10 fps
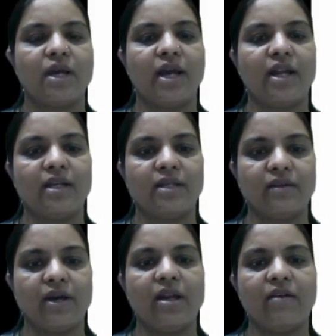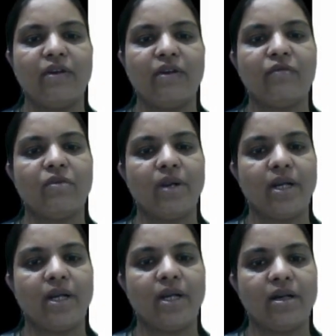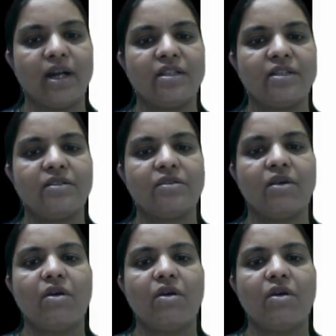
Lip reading: allowing for better analysis